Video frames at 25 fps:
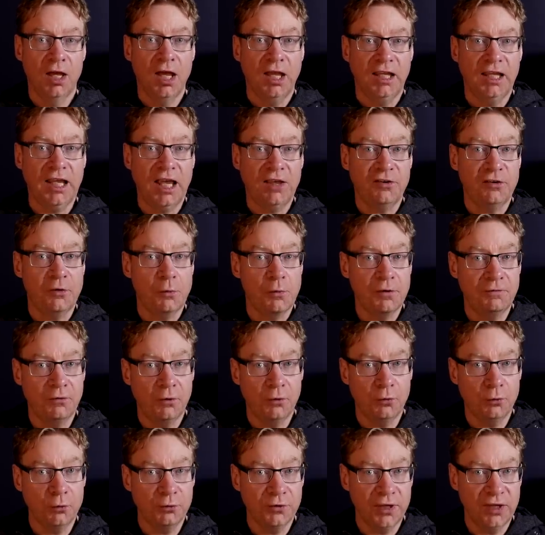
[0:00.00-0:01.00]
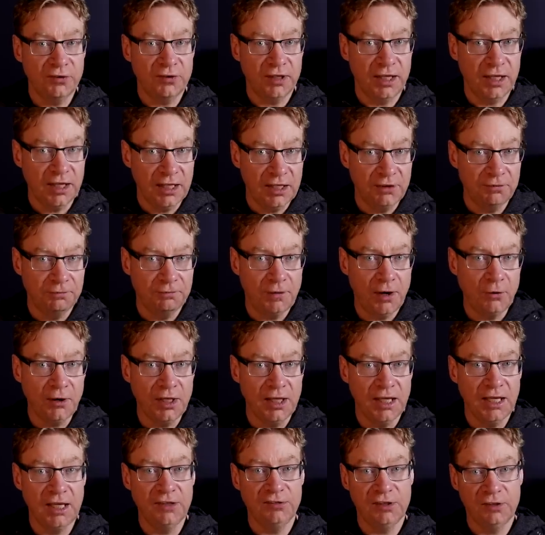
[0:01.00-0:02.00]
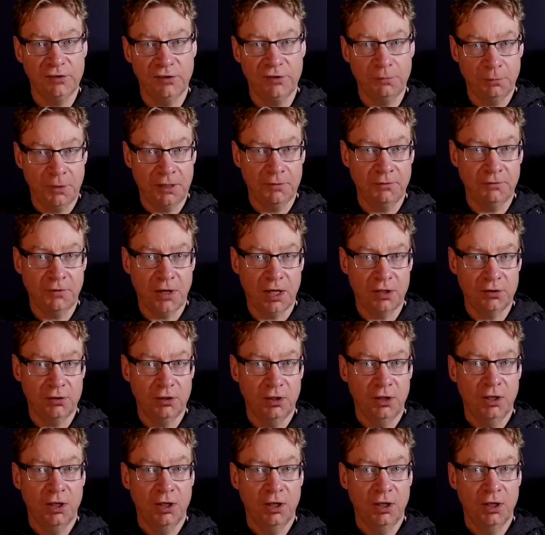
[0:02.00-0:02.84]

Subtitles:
Yes, with all this, it is very easy to spin FUD.